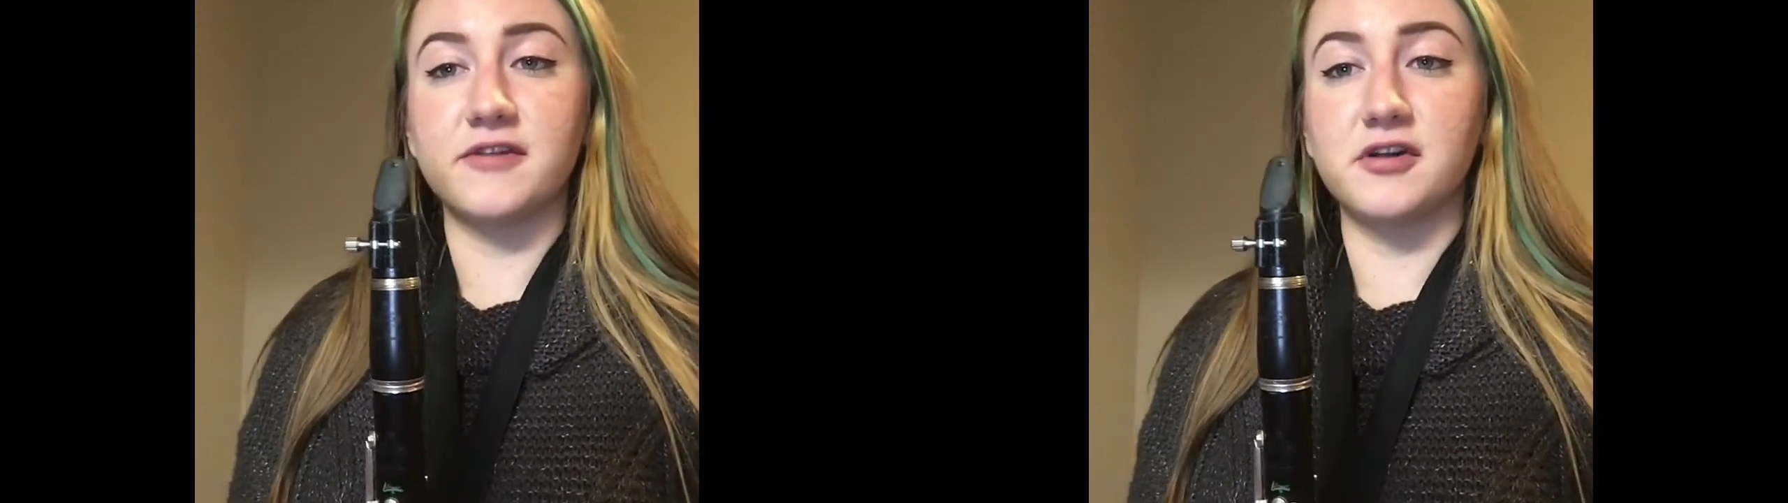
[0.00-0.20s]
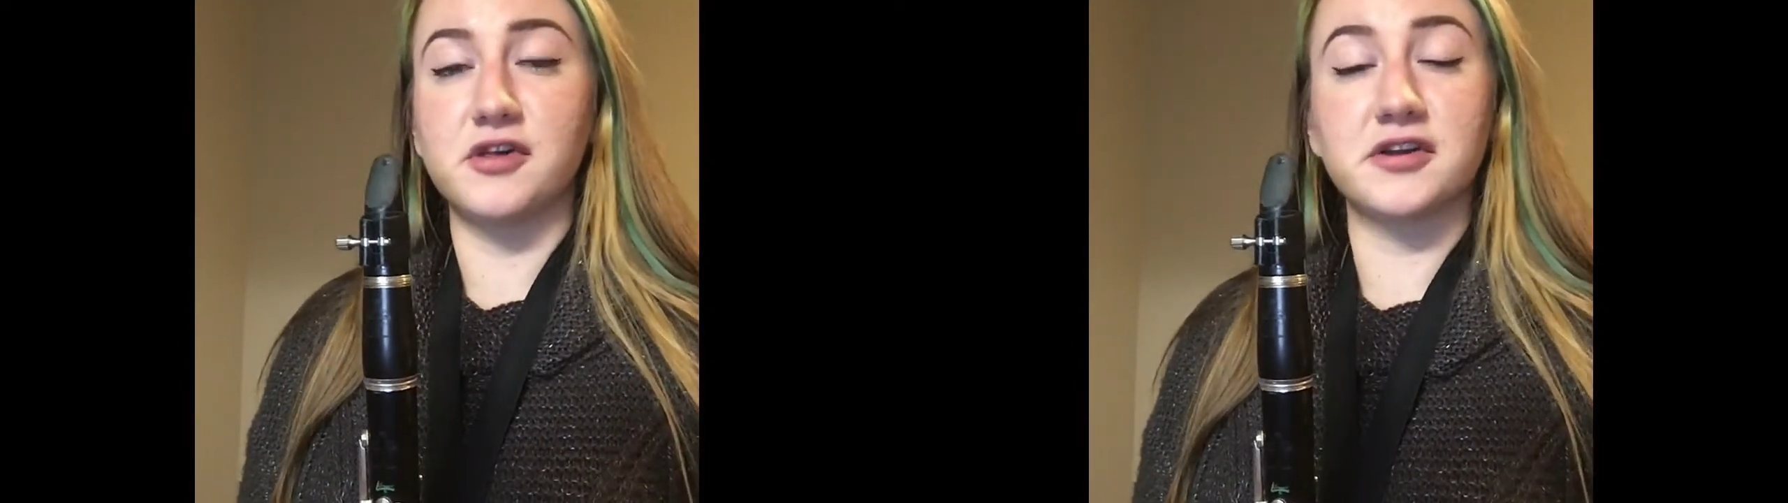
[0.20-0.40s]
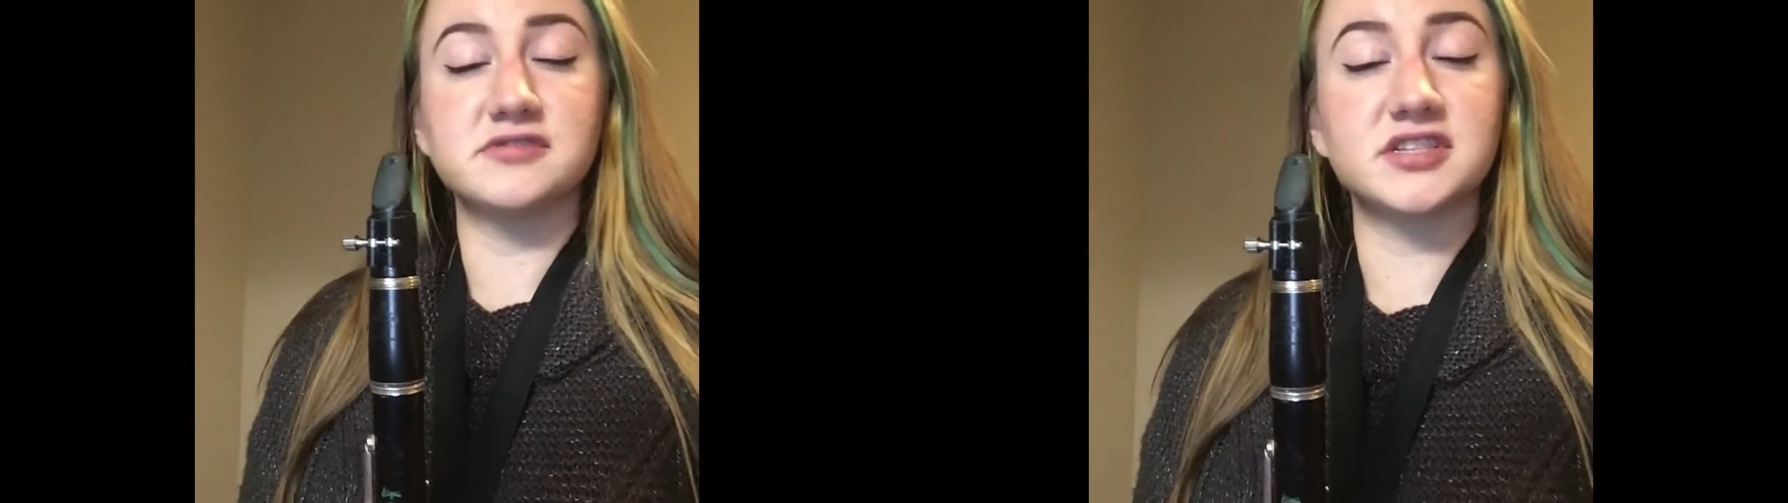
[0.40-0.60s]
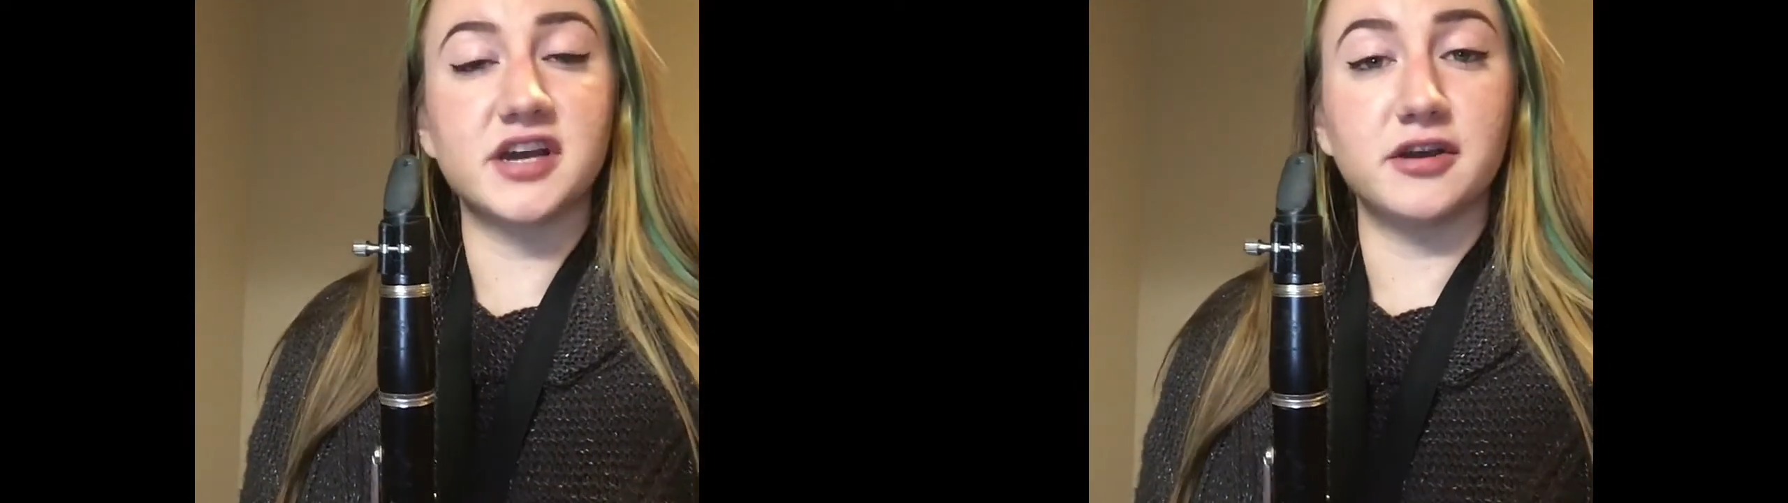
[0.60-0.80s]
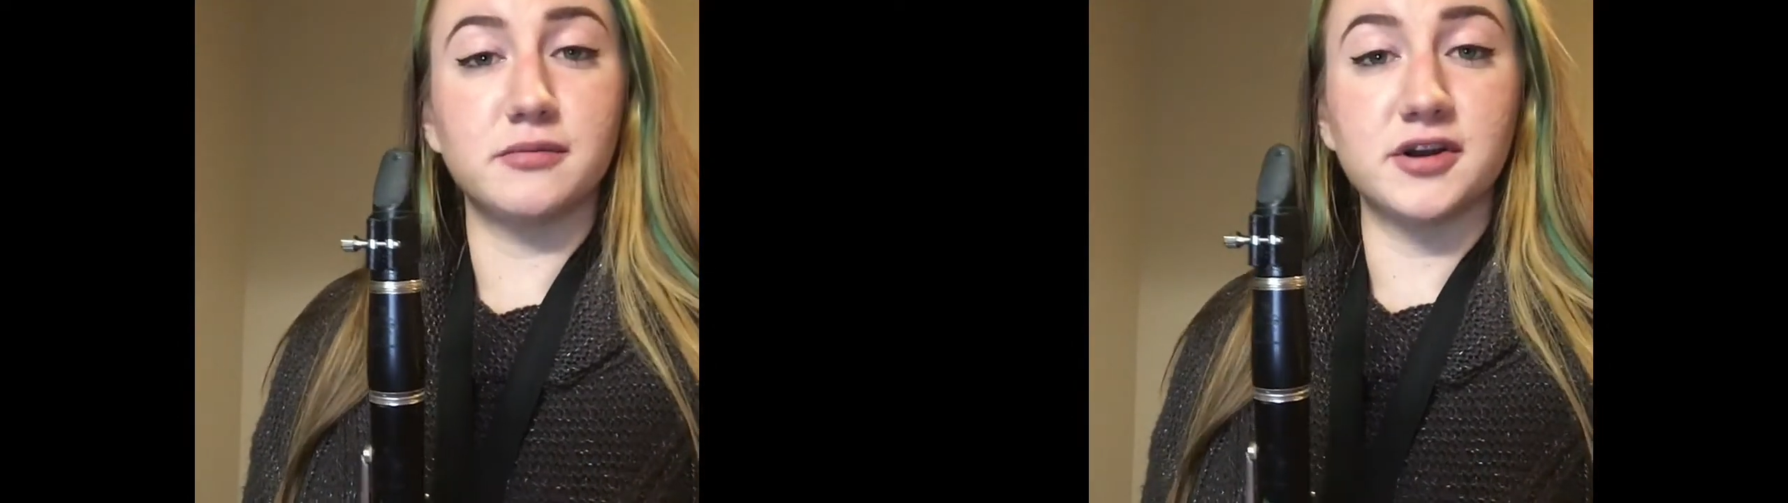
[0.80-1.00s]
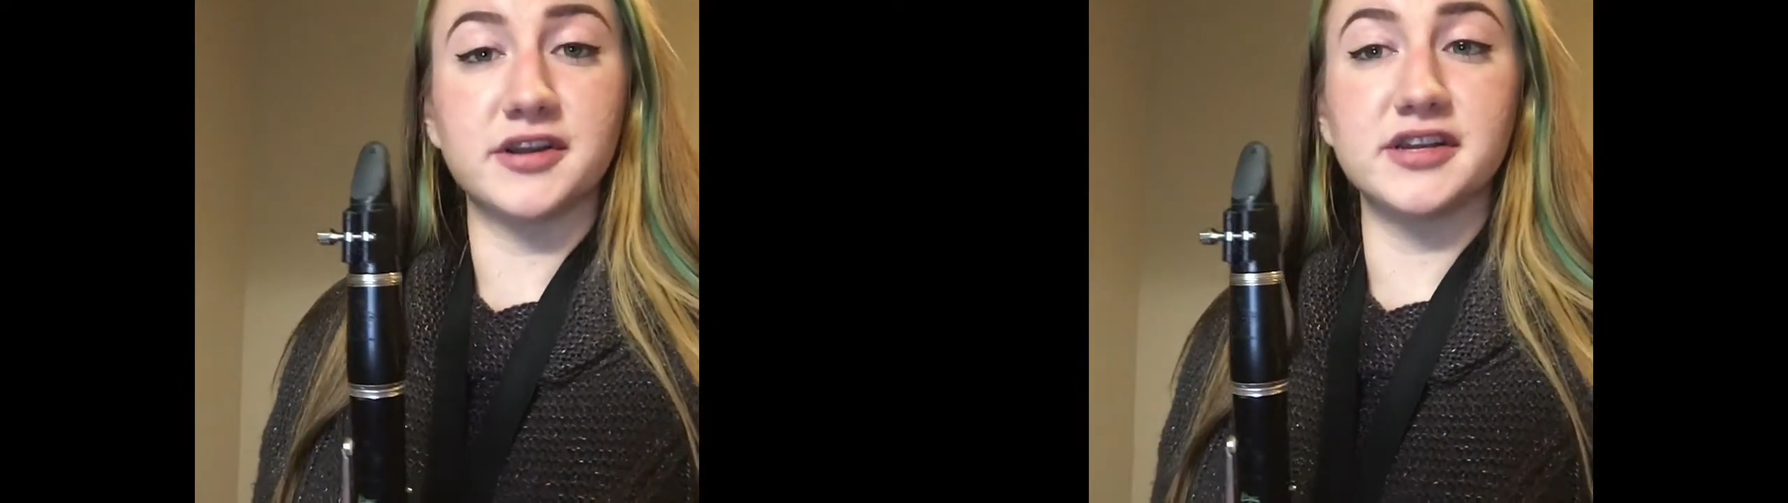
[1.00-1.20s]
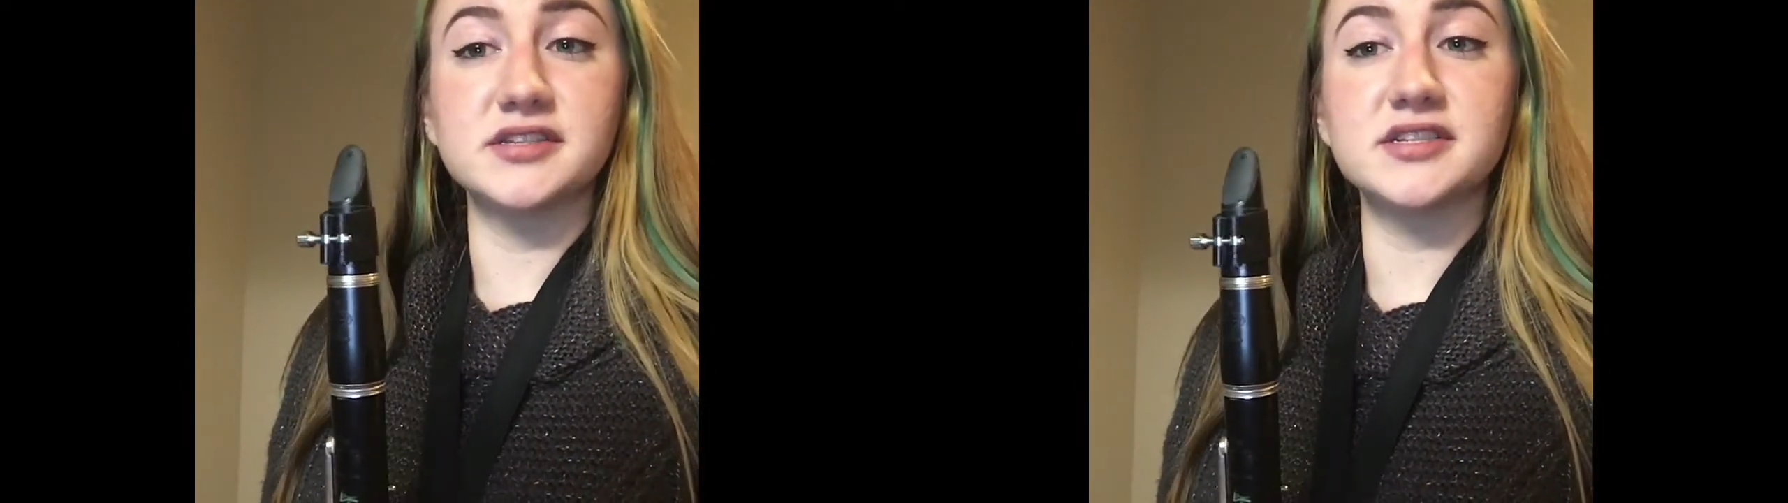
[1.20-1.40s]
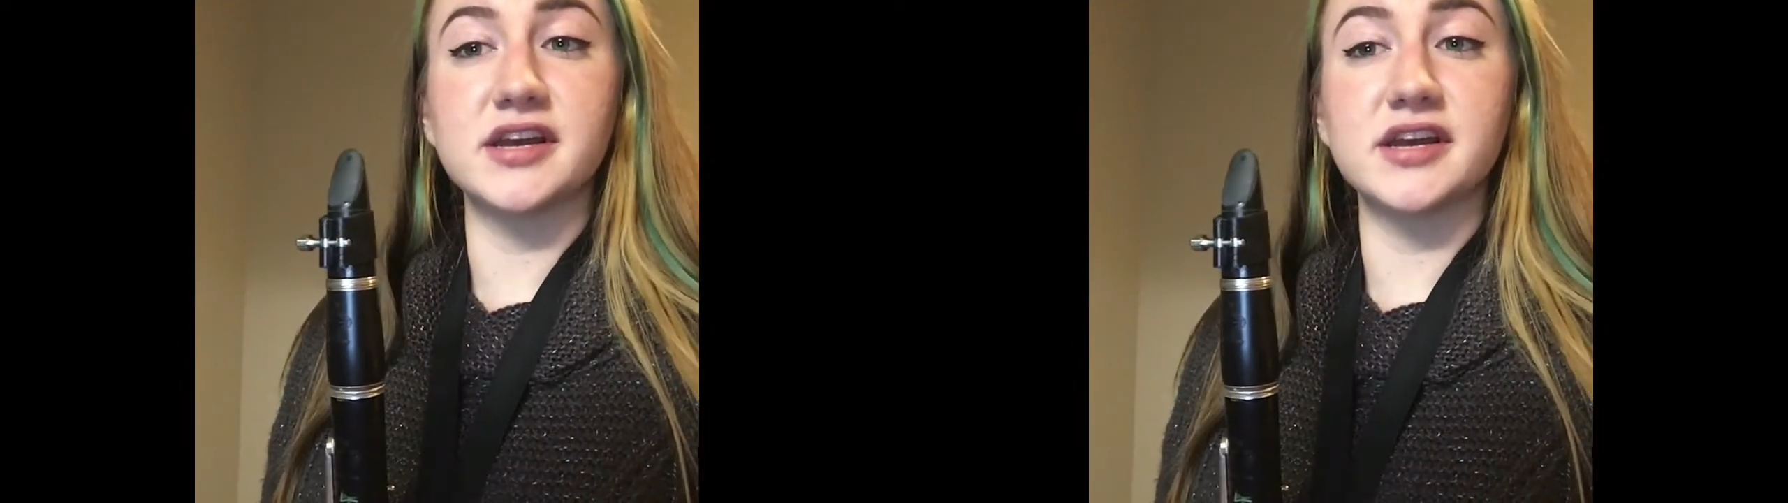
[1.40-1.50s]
a lot of style markings